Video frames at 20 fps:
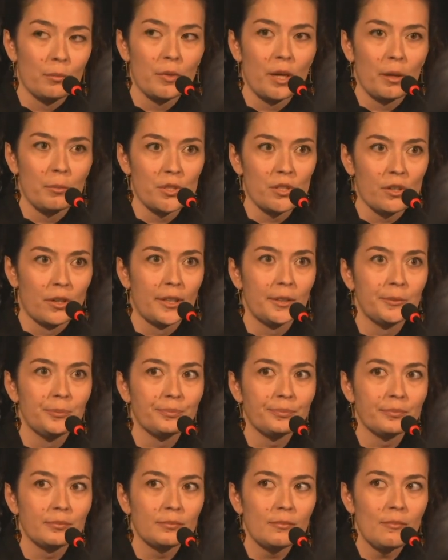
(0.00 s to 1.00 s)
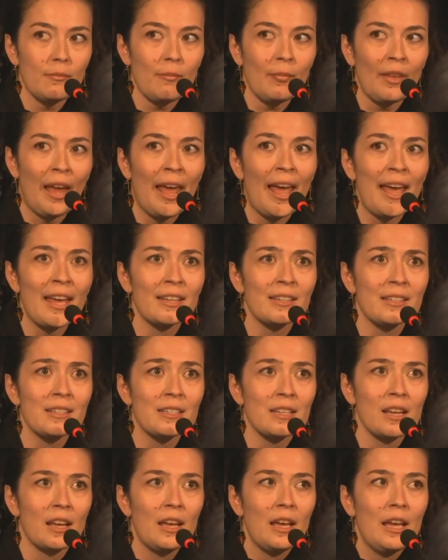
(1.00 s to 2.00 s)
I'm sorry. And
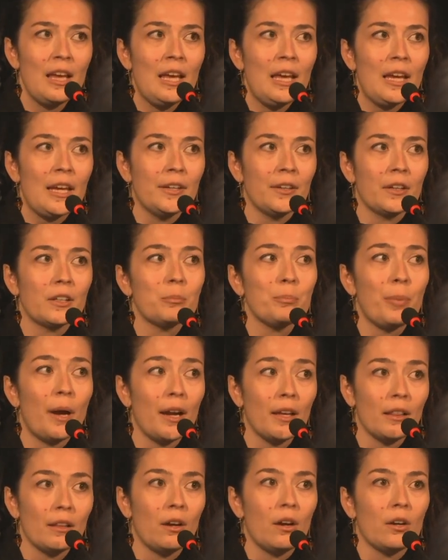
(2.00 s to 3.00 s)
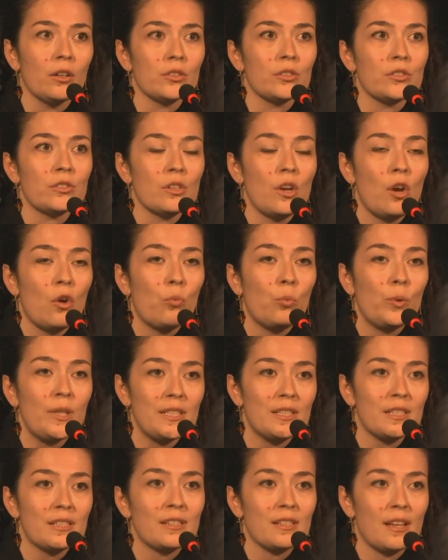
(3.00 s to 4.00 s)
in our bylaws, we
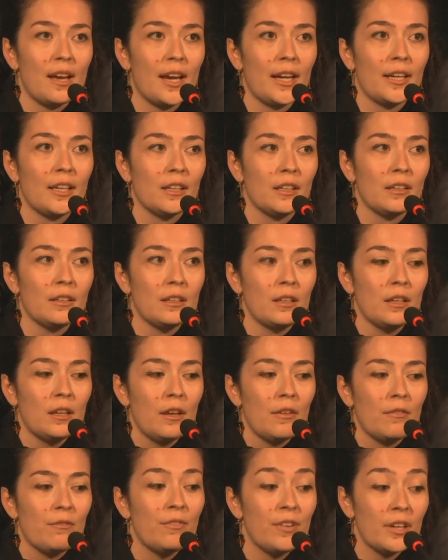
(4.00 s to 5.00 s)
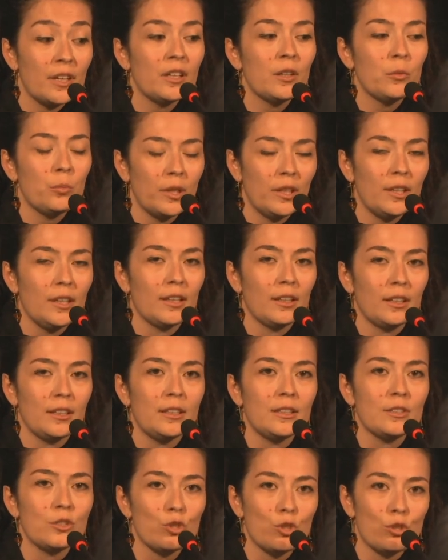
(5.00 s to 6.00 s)
decided very
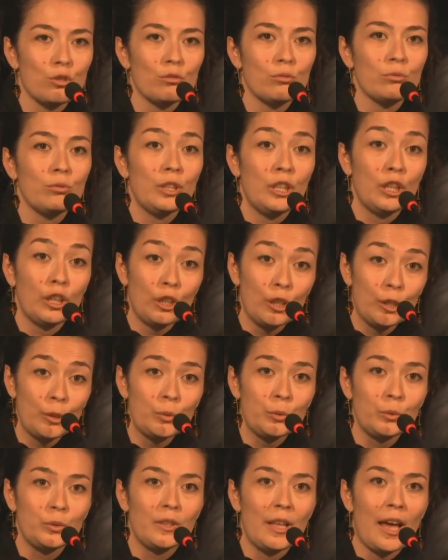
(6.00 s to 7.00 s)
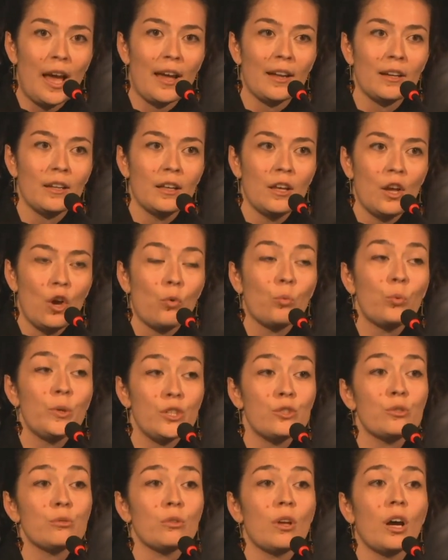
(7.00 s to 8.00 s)
willingly to include that we
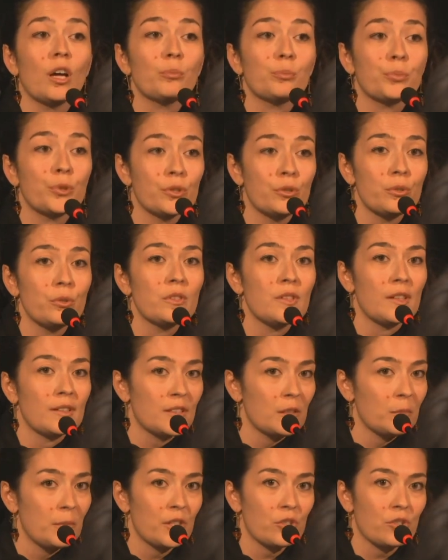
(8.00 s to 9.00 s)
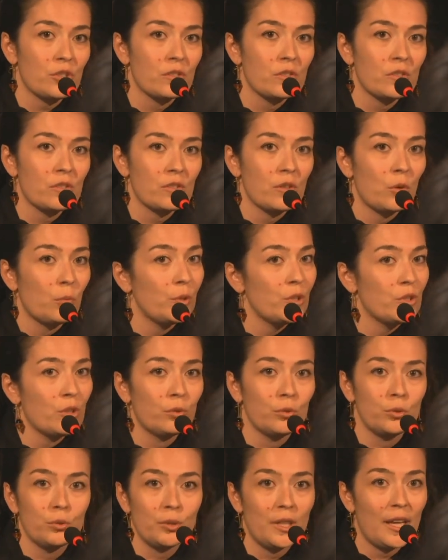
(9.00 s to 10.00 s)
do not produce exhibitions. We
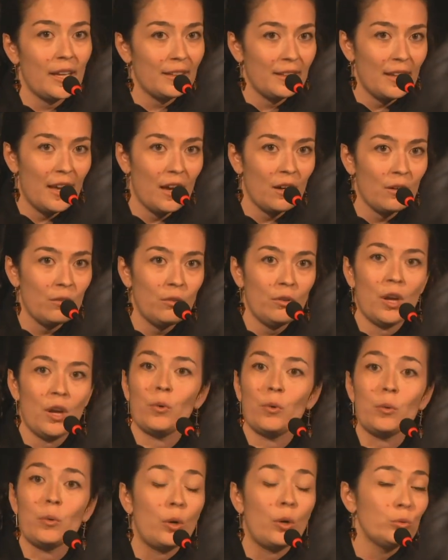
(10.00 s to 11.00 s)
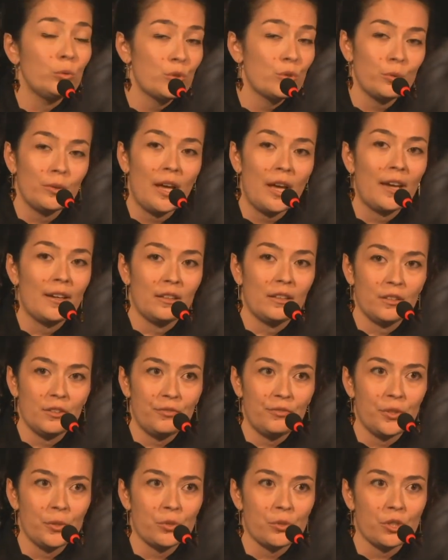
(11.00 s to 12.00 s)
don't do that now, and we won't do that in the
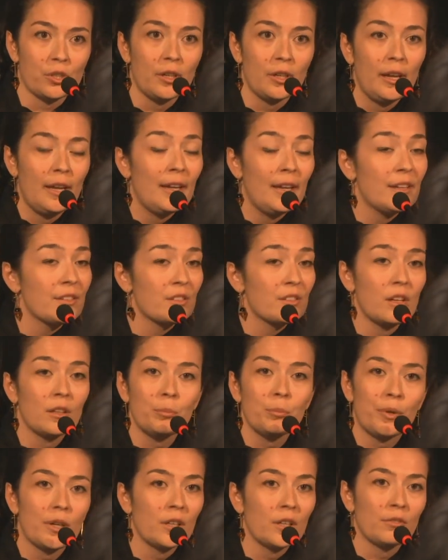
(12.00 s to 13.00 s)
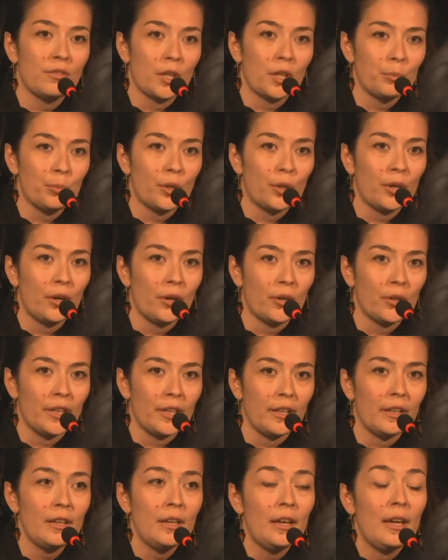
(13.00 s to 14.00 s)
future. It's not part of our
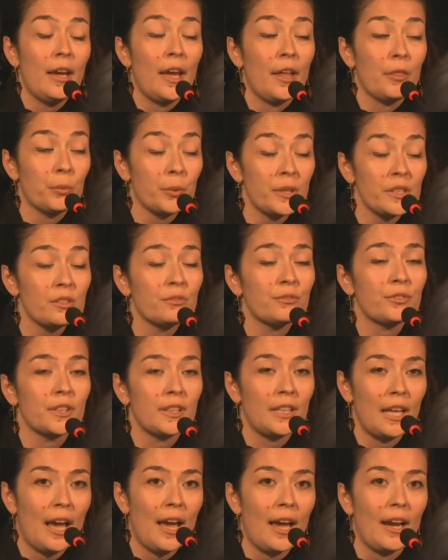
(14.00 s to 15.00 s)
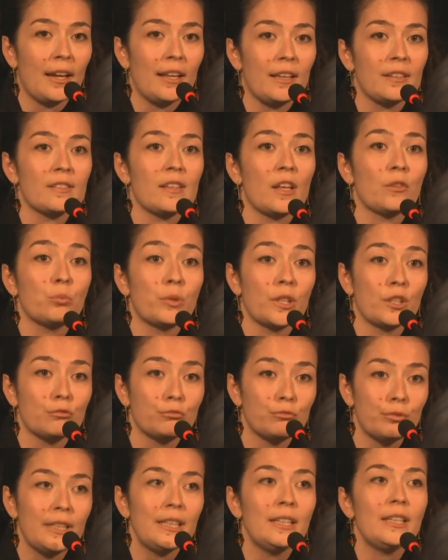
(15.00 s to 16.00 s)
priority. And the reason for that is that we're
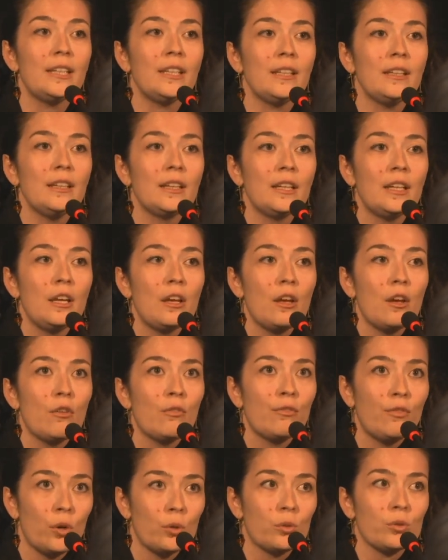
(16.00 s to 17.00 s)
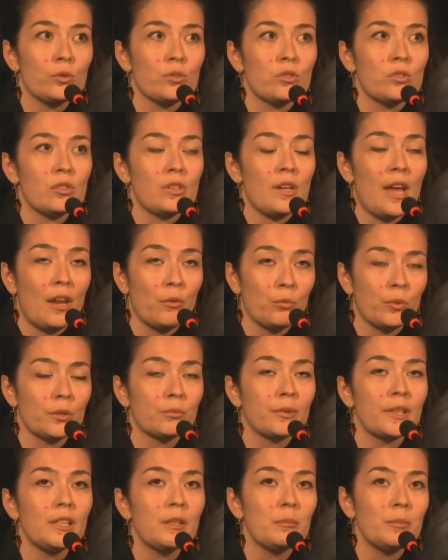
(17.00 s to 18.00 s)
really focused and we
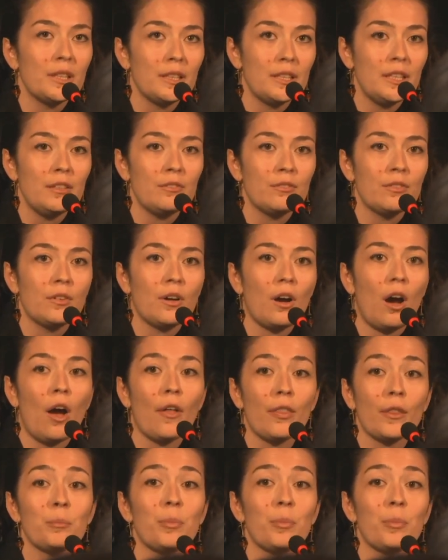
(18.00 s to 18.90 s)
really believe on the